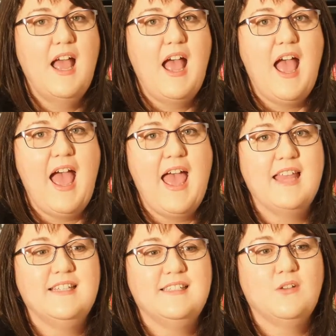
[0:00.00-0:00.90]

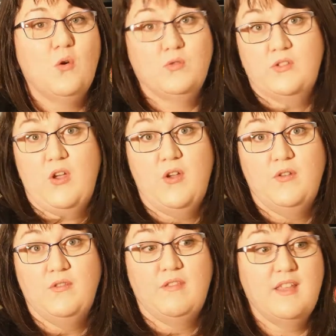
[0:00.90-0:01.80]
and
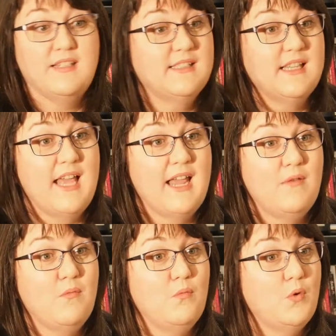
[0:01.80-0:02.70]
also the things that they
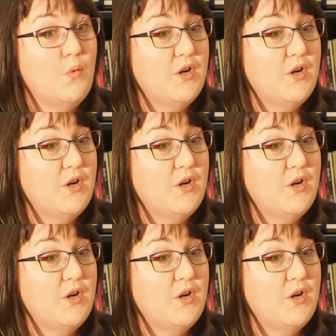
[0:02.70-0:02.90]
would want